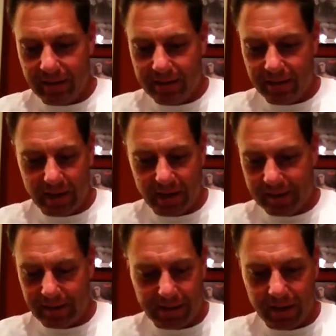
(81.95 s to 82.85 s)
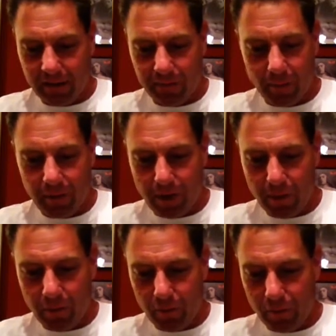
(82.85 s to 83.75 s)
It's even got like the telephone
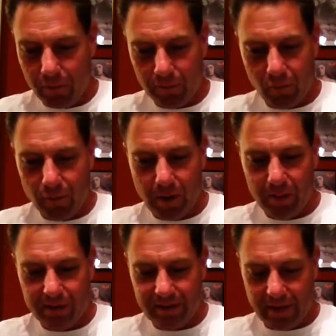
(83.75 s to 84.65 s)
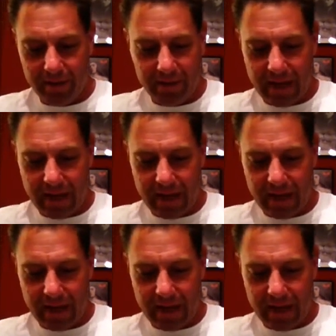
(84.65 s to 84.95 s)
number and room number seven,